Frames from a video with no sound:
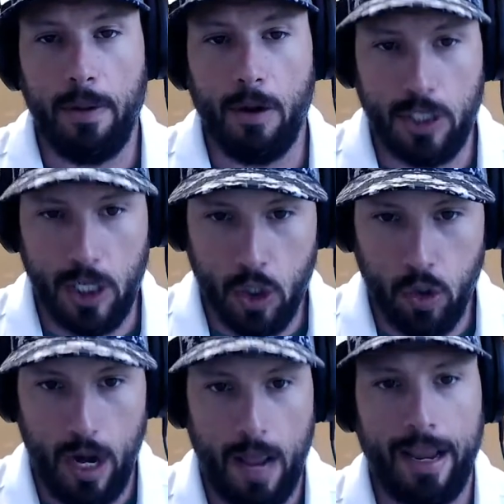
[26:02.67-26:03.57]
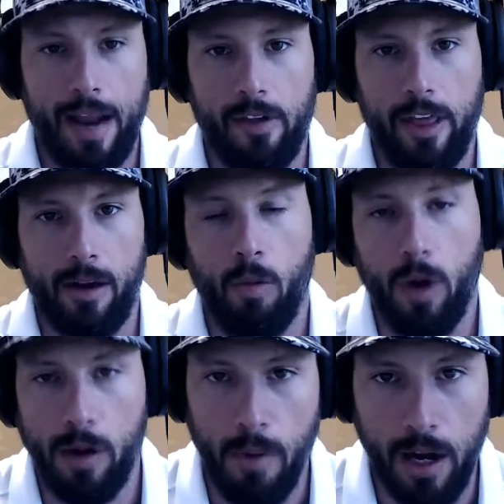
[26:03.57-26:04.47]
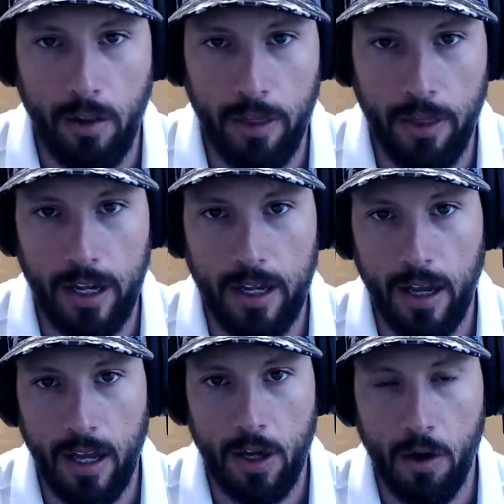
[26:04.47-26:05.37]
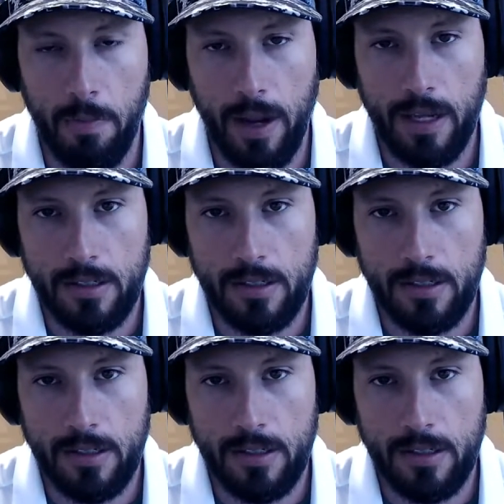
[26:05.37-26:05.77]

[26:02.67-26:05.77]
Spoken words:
just cramming everything in one monolithic code base.